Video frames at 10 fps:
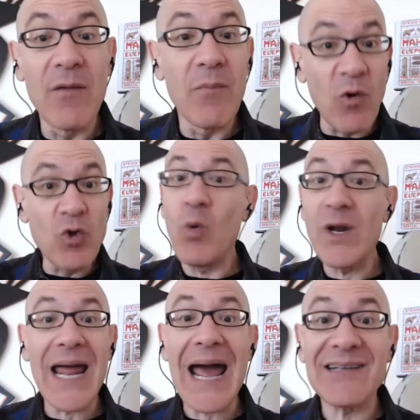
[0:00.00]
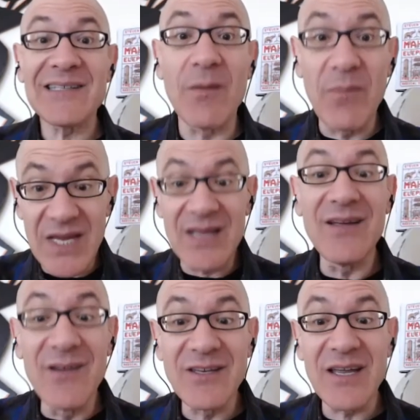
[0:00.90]
You wouldn't ask somebody
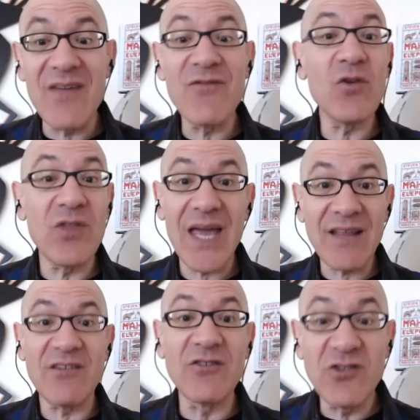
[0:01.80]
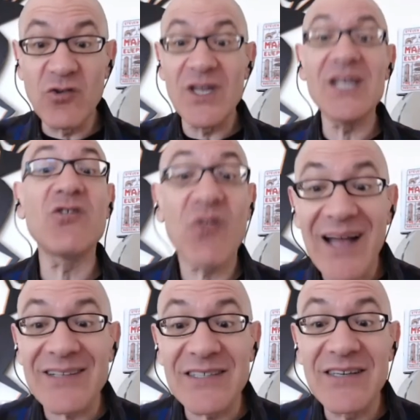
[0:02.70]
to give you the answers who you didn't
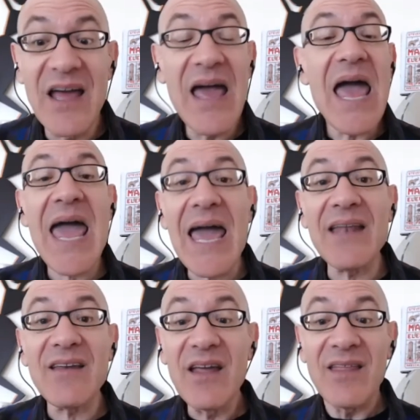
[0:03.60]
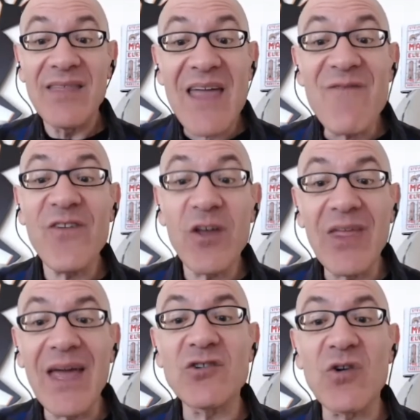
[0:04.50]
trust. And they feel
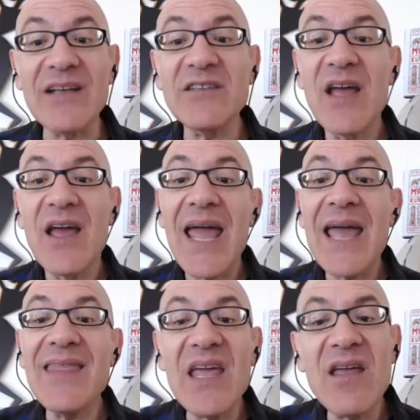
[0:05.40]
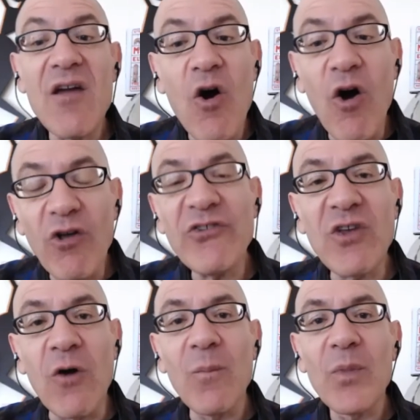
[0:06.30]
that trust. And they
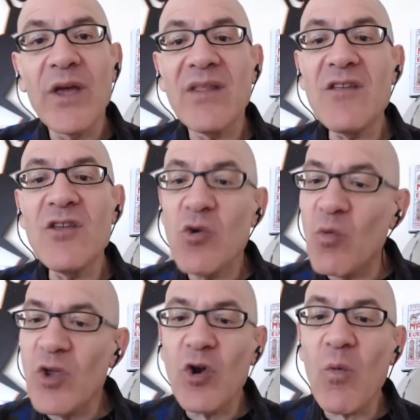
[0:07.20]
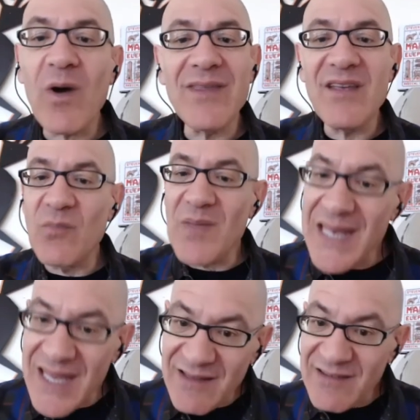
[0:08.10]
also, you, you don't want these
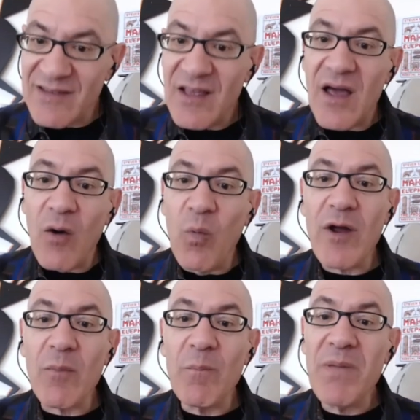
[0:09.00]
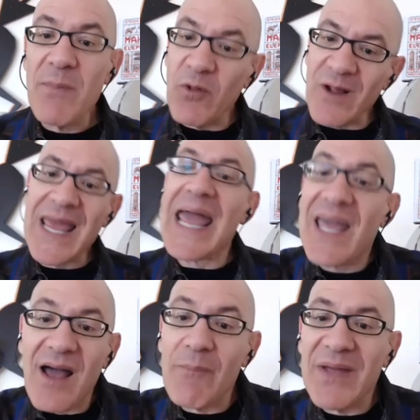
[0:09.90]
meetings where people are
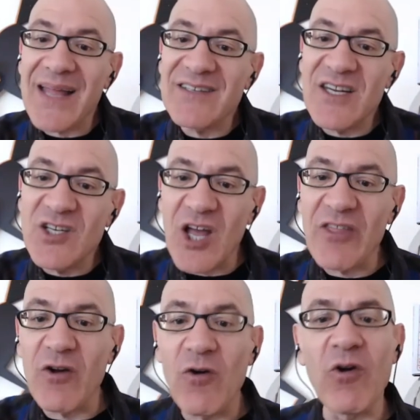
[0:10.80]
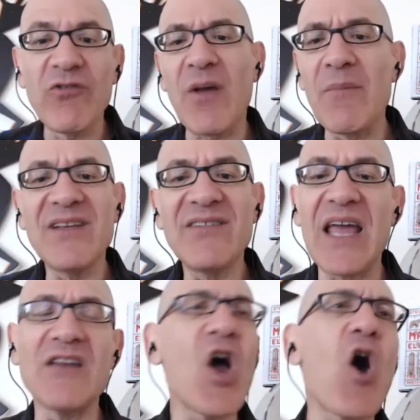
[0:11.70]
ganging up against each other or somebody's
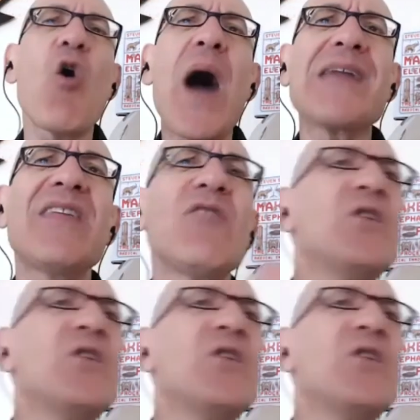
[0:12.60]
saying, no, I think we